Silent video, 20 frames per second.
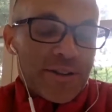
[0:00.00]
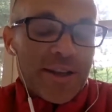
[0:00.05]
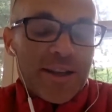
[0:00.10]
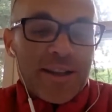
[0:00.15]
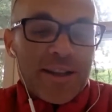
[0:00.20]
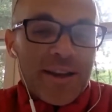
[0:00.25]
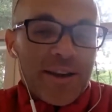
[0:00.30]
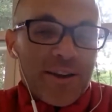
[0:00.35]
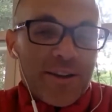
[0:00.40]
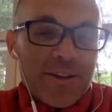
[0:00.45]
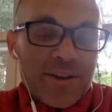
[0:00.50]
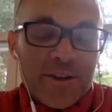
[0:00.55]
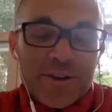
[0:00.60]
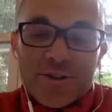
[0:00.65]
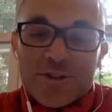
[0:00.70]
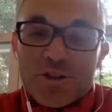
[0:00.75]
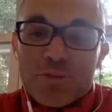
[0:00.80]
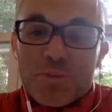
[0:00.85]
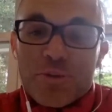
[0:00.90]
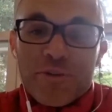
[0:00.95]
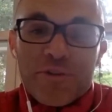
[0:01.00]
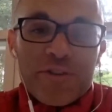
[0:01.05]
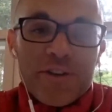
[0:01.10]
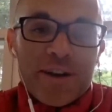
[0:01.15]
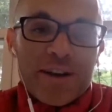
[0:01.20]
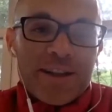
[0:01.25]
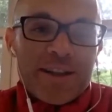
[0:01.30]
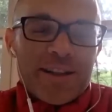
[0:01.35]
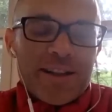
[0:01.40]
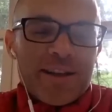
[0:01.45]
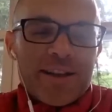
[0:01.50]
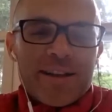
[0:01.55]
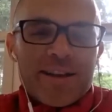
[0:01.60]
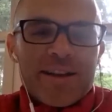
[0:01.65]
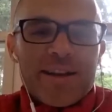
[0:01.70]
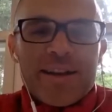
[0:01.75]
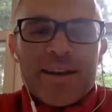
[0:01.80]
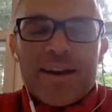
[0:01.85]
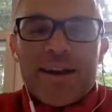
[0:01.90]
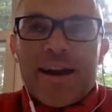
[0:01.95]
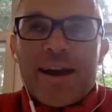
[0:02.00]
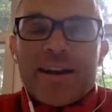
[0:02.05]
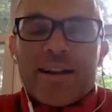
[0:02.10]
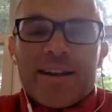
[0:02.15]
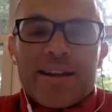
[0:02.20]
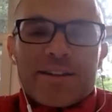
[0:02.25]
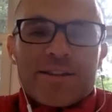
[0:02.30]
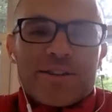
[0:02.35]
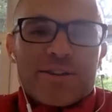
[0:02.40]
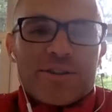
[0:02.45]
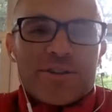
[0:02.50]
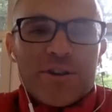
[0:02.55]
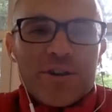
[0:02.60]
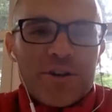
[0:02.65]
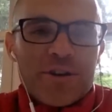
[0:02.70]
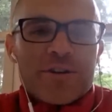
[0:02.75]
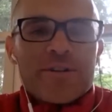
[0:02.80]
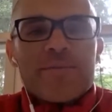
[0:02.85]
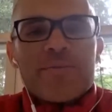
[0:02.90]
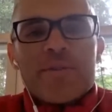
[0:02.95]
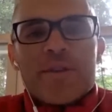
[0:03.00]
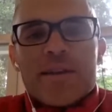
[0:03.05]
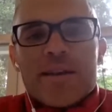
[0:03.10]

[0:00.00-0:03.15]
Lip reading: and they are super funny. Like, how did that start?